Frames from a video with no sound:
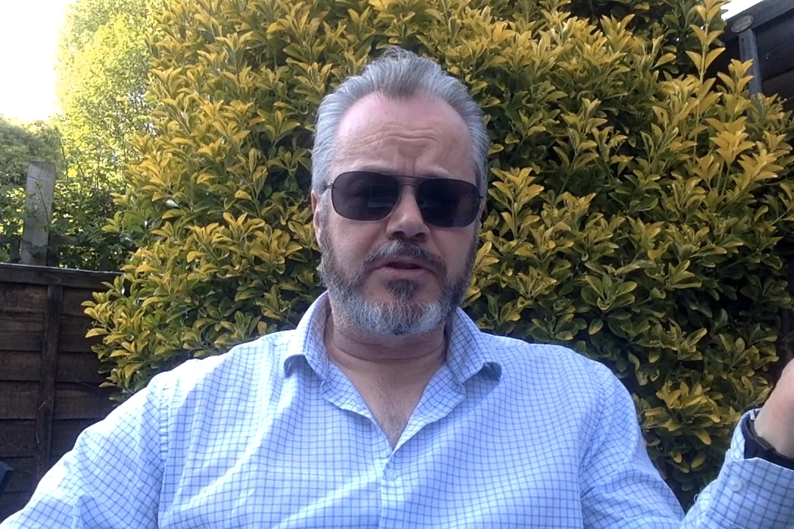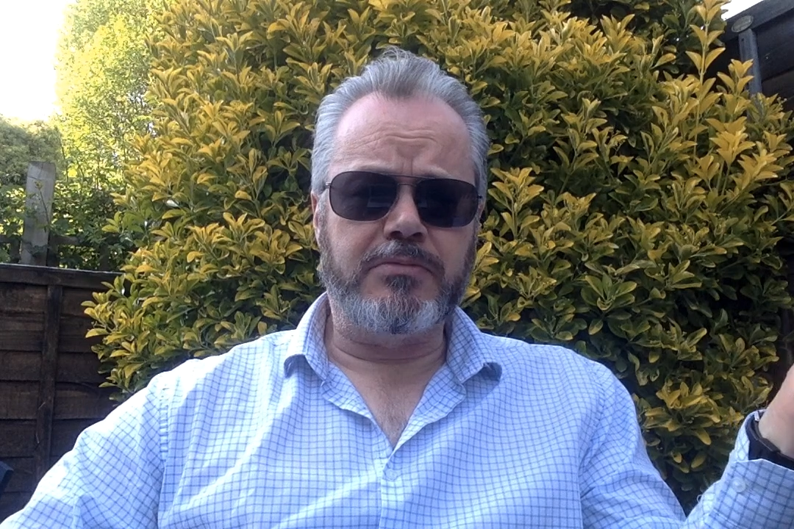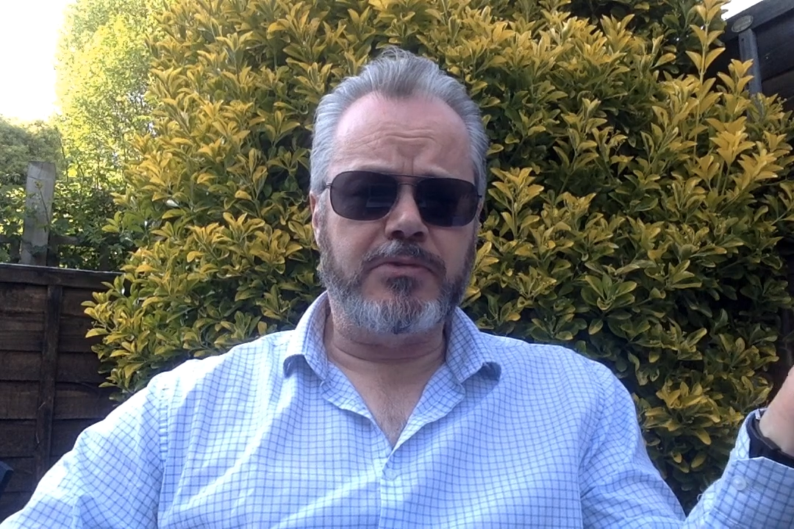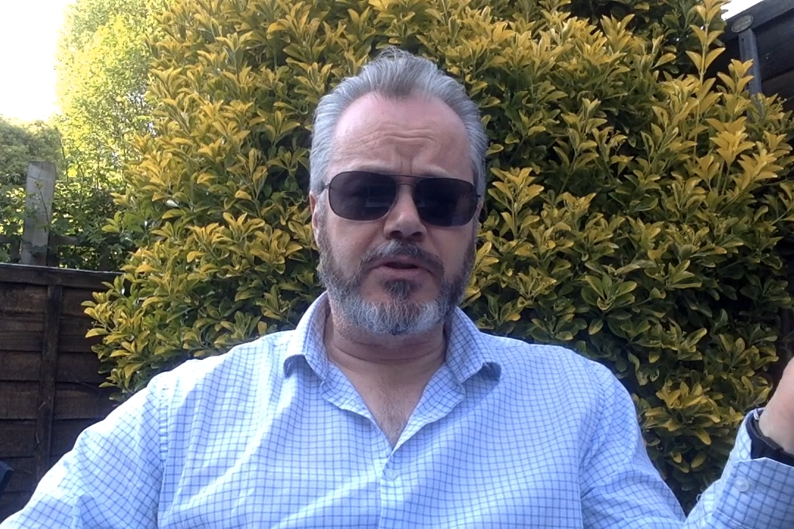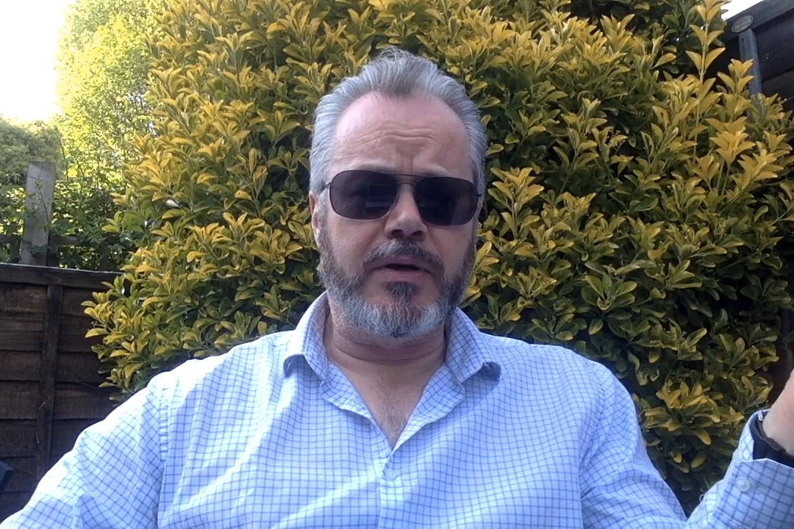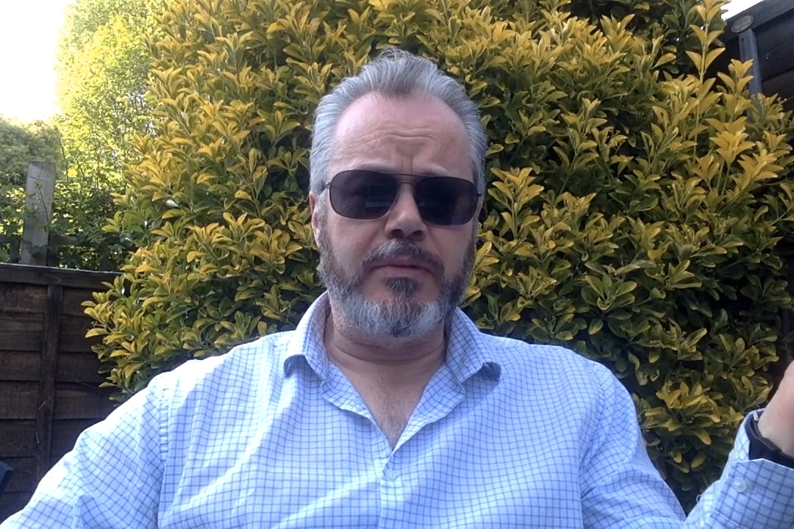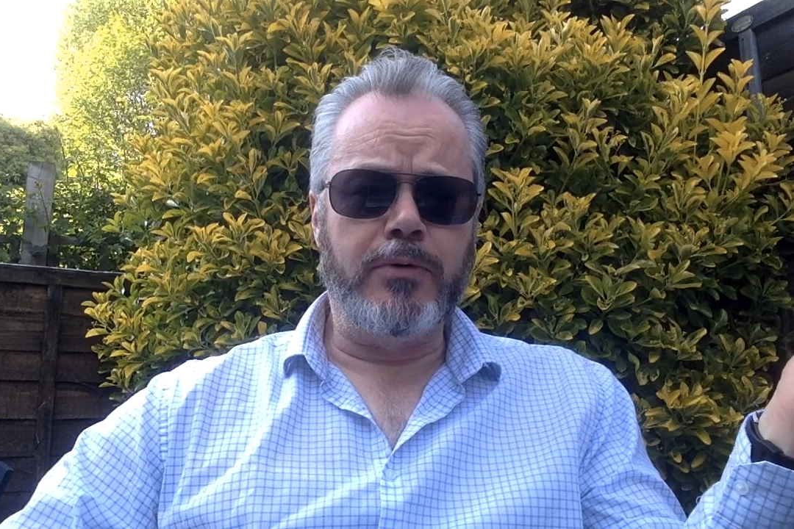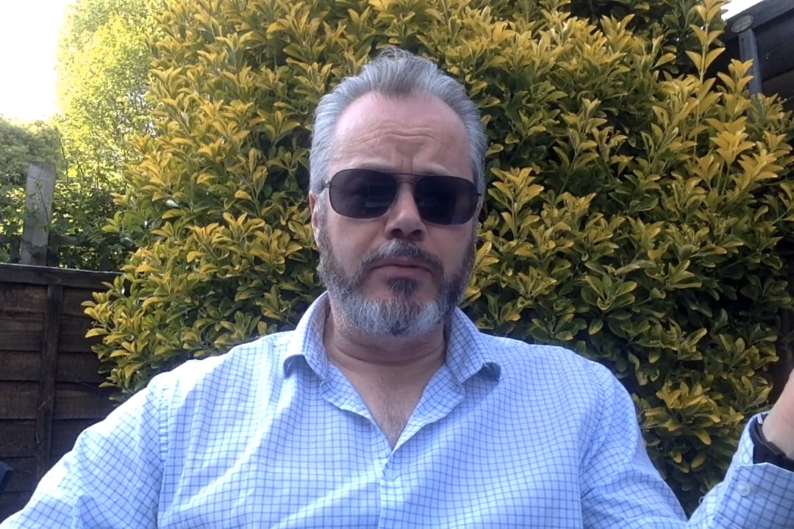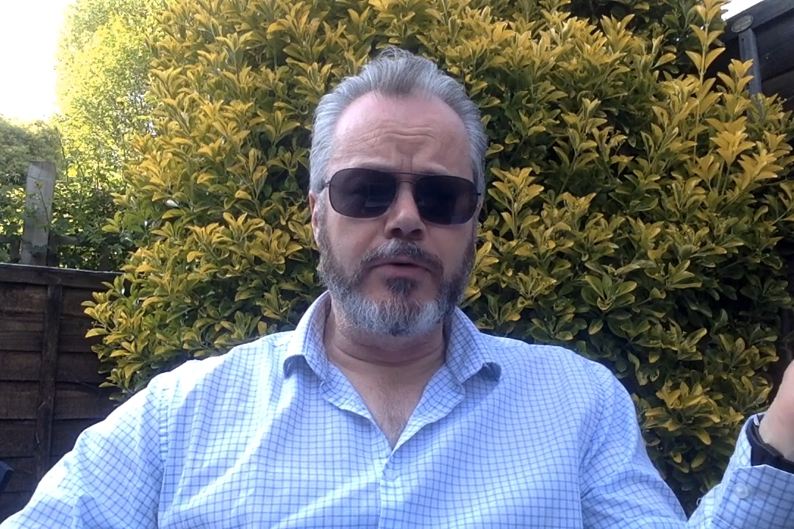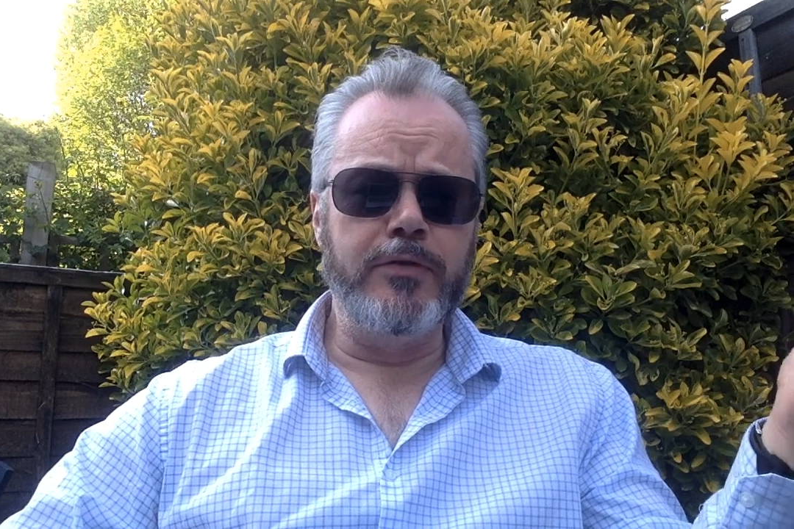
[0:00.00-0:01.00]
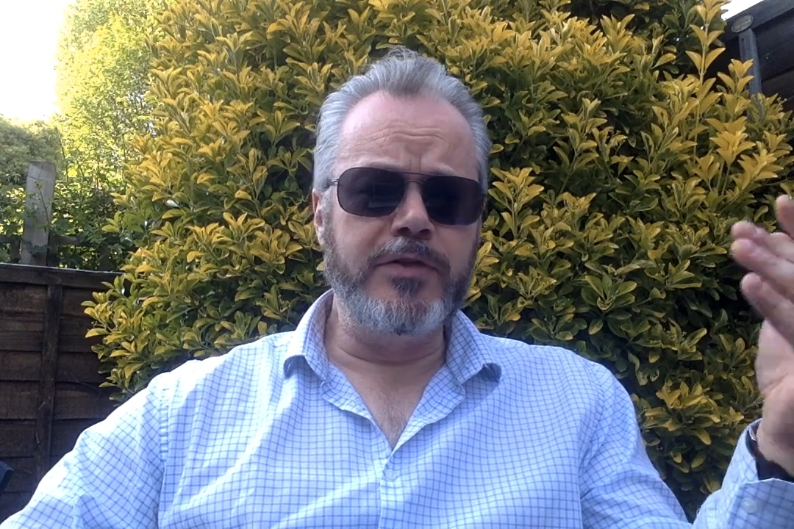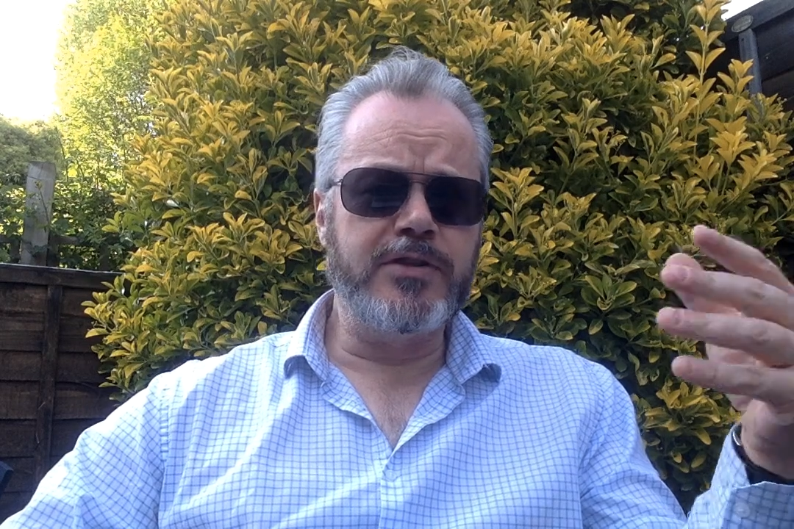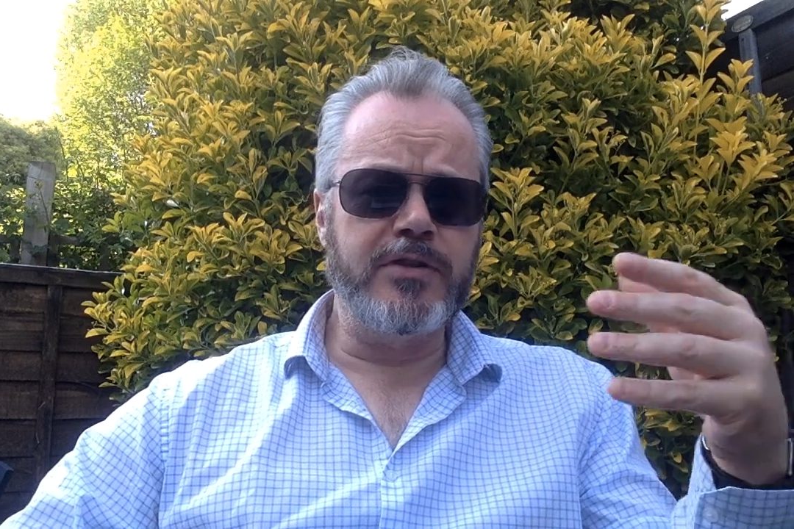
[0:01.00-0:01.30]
to do any more movies,